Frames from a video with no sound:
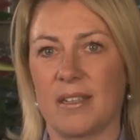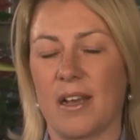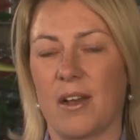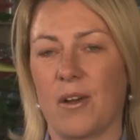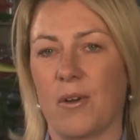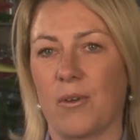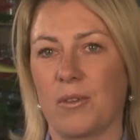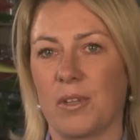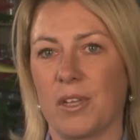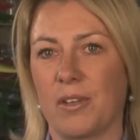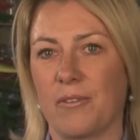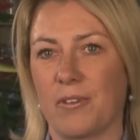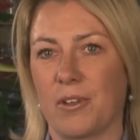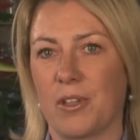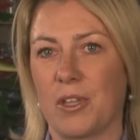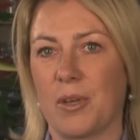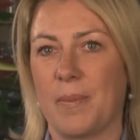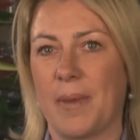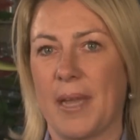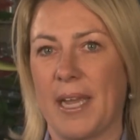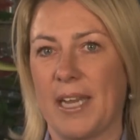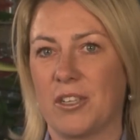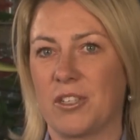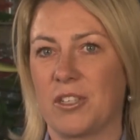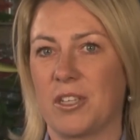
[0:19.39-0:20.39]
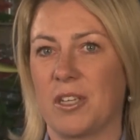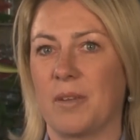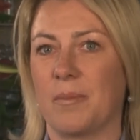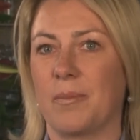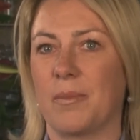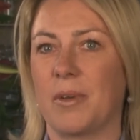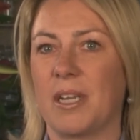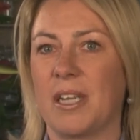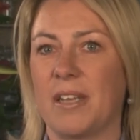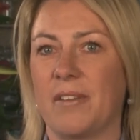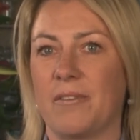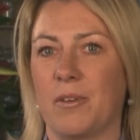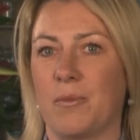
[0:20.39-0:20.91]
not only for the patient,
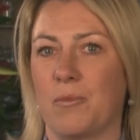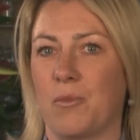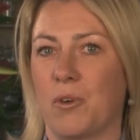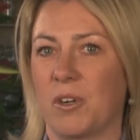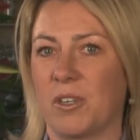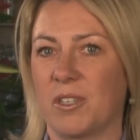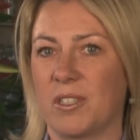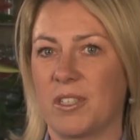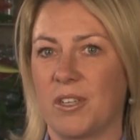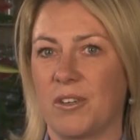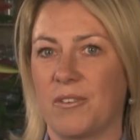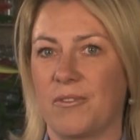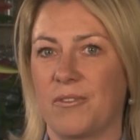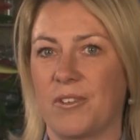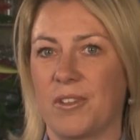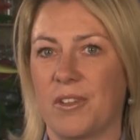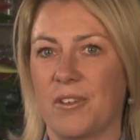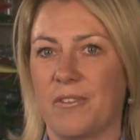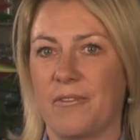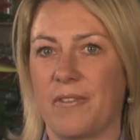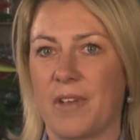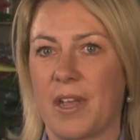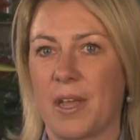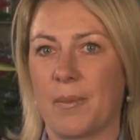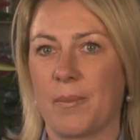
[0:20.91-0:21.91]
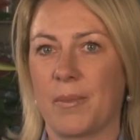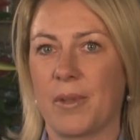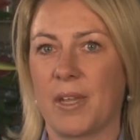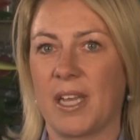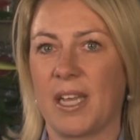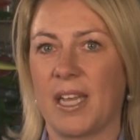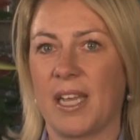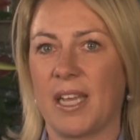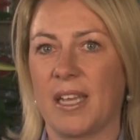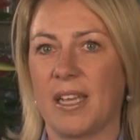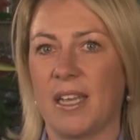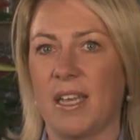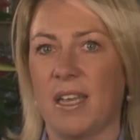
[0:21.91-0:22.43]
but even more so for the
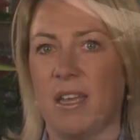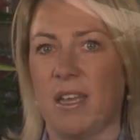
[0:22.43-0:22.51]
family.